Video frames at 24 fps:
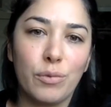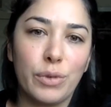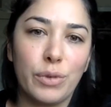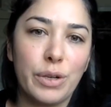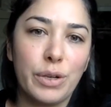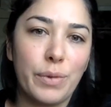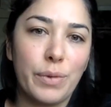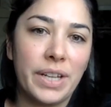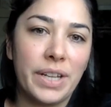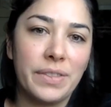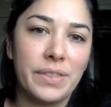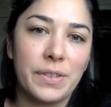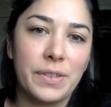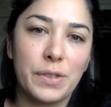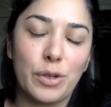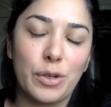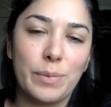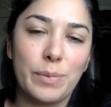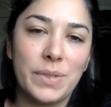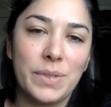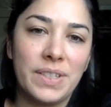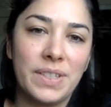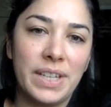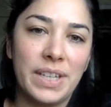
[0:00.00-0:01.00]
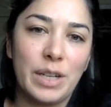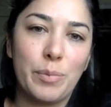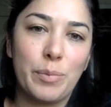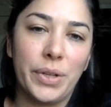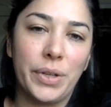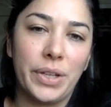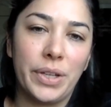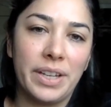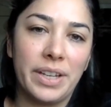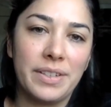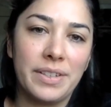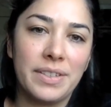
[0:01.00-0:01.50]
and rewrite the script to
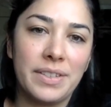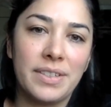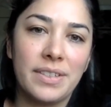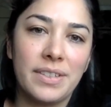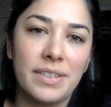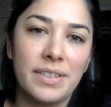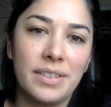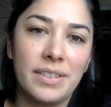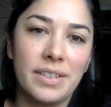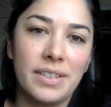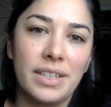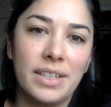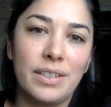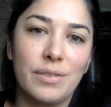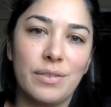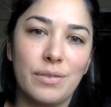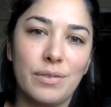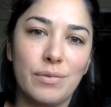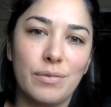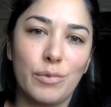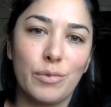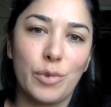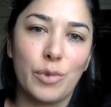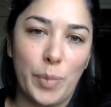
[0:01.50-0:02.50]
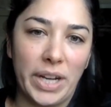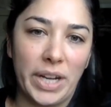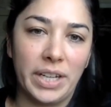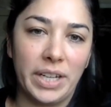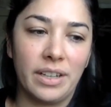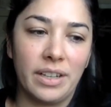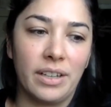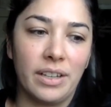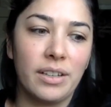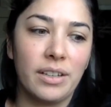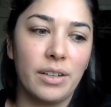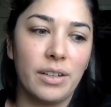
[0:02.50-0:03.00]
take place in
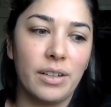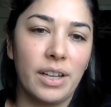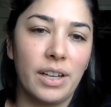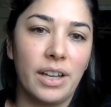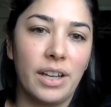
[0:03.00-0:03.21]
Romania,